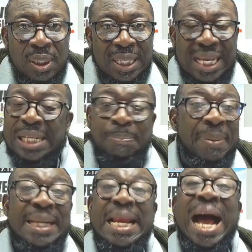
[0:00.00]
it
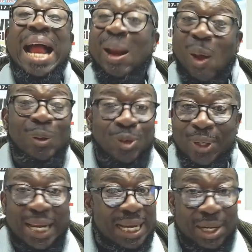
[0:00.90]
meant a lot to
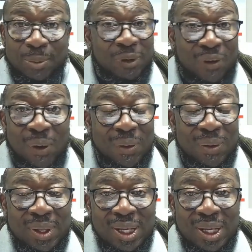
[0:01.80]
the kingdom of God.